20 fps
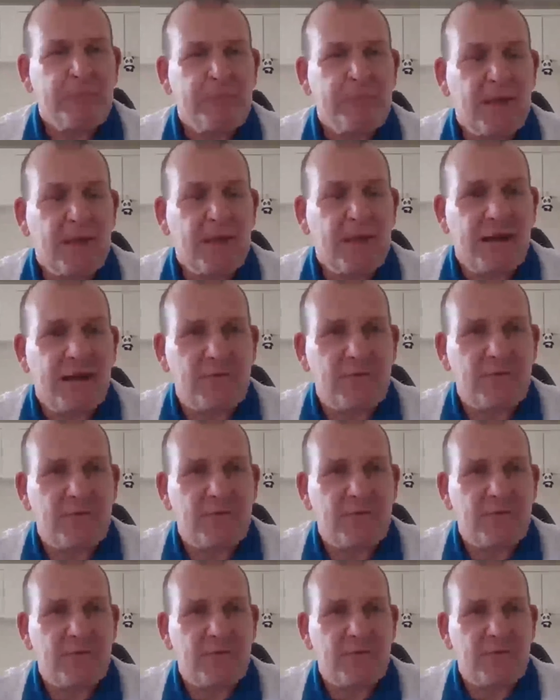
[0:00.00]
it
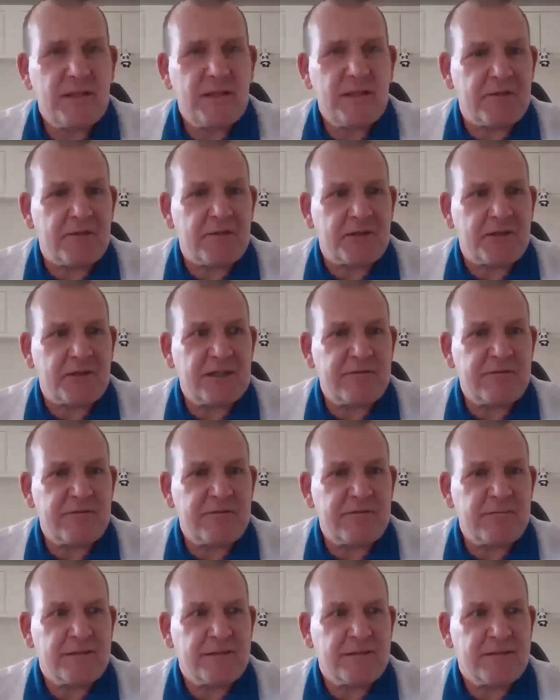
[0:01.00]
really gave me a sense of
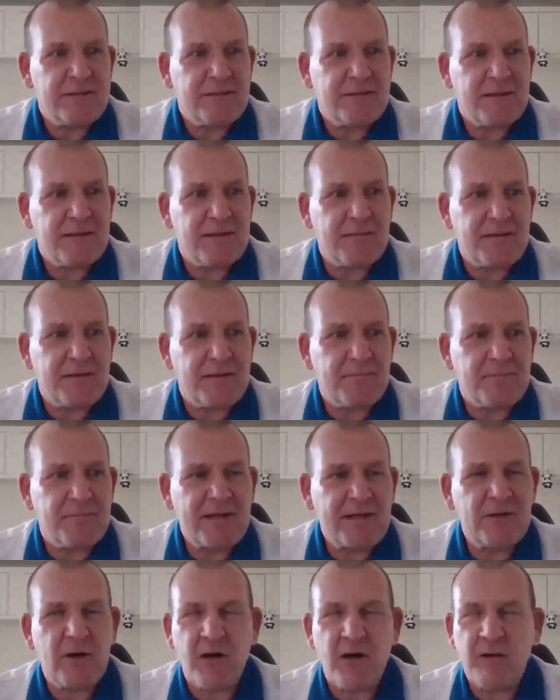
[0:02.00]
achievement.
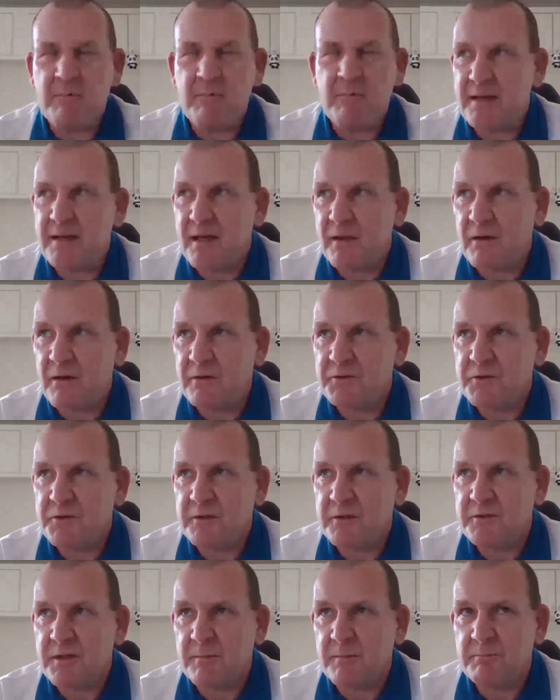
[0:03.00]
It might not have
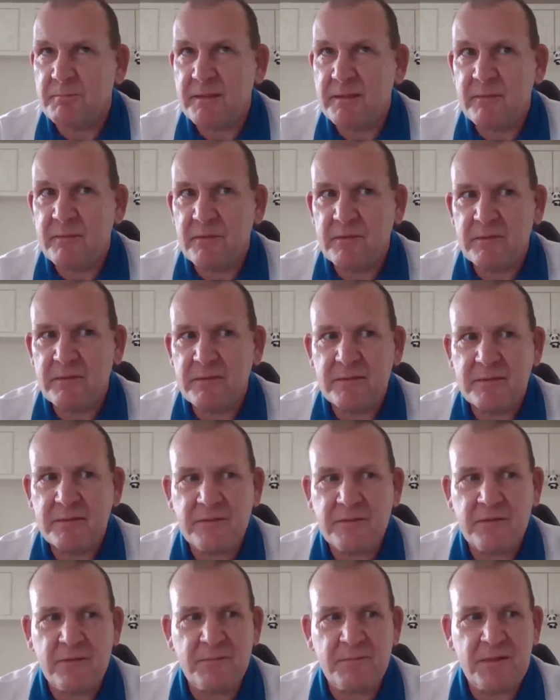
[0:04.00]
meant a lot to some
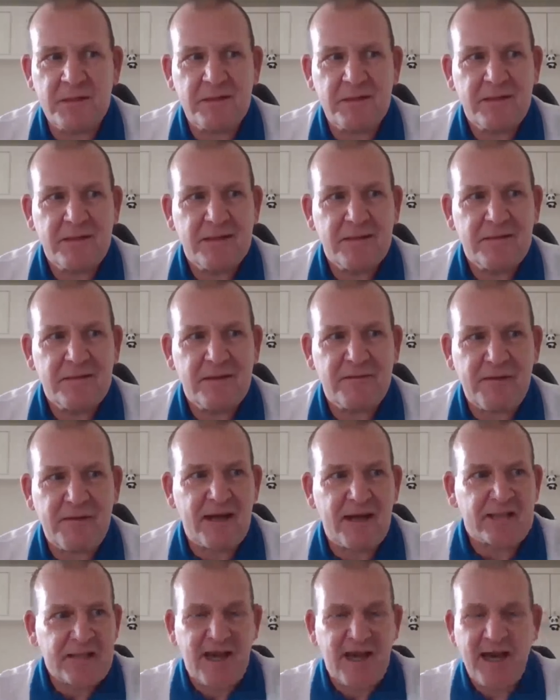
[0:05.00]
people, you know, but
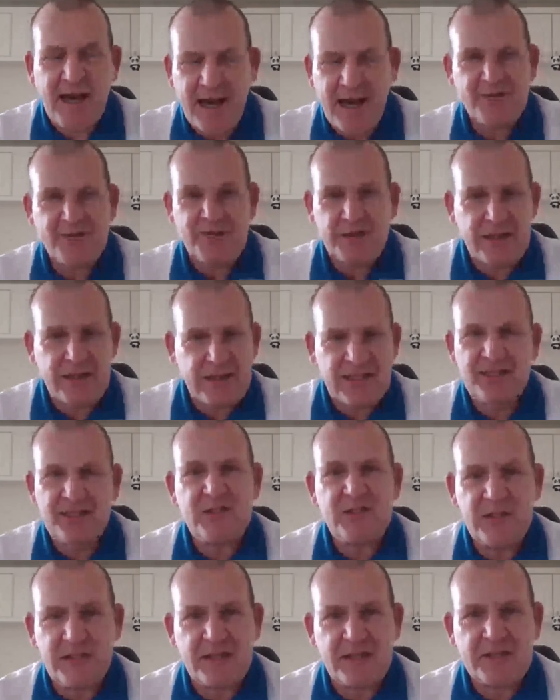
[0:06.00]
the fact that I had the
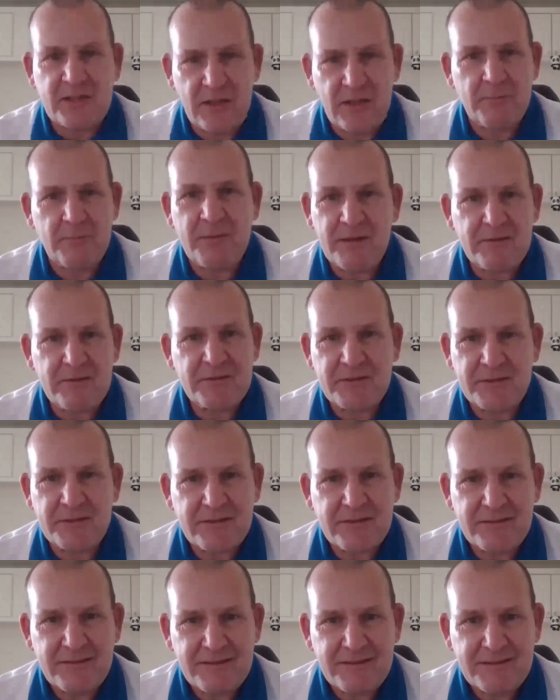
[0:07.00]
keys to this
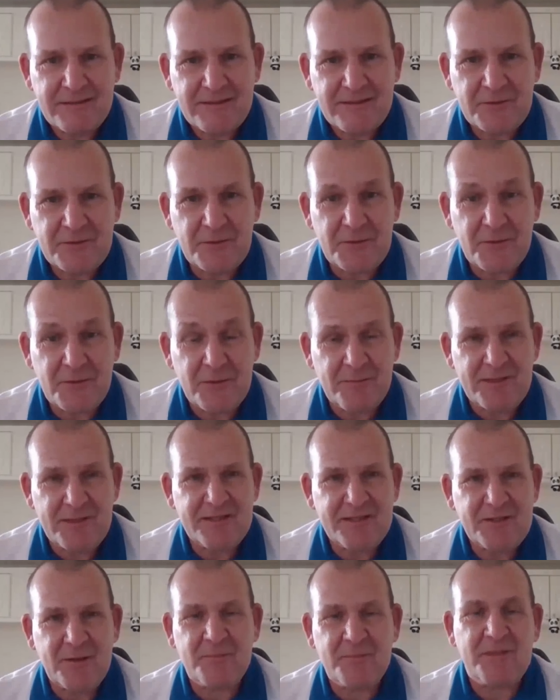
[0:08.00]
clubhouse, do you know what I
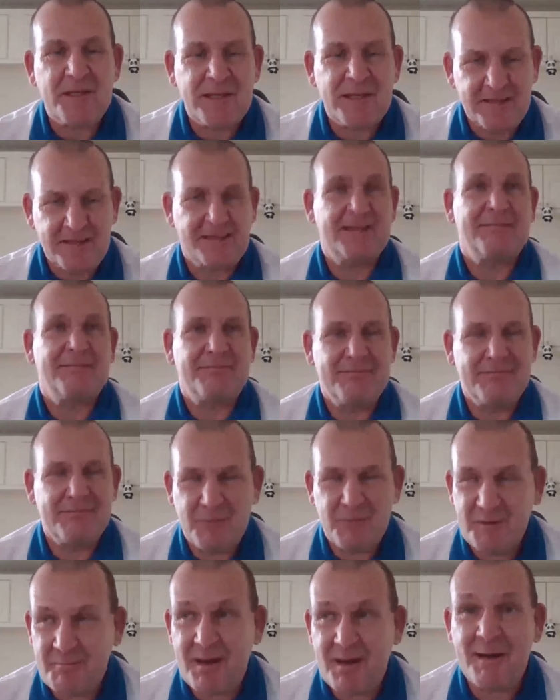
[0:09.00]
mean? Somebody
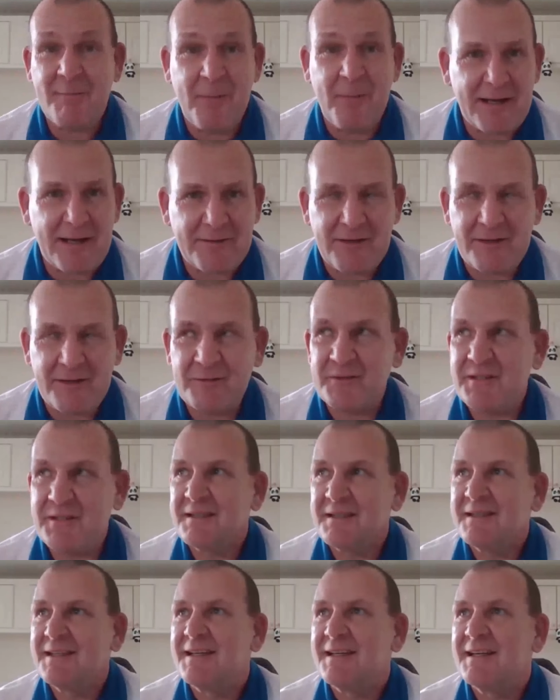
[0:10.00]
with my
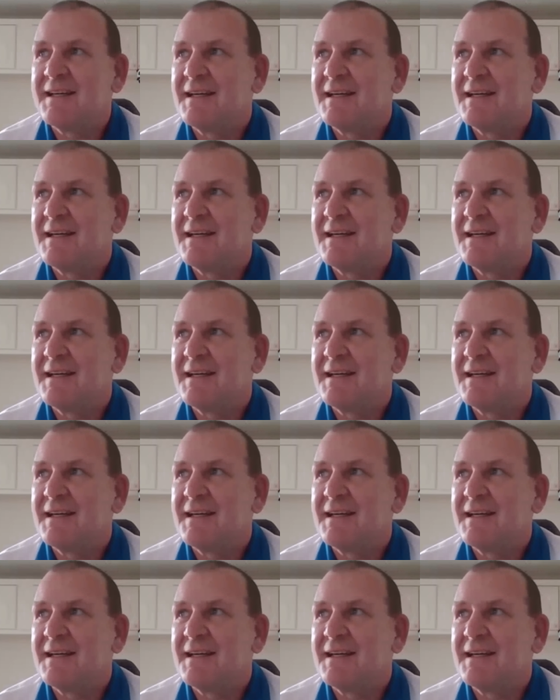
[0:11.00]
background,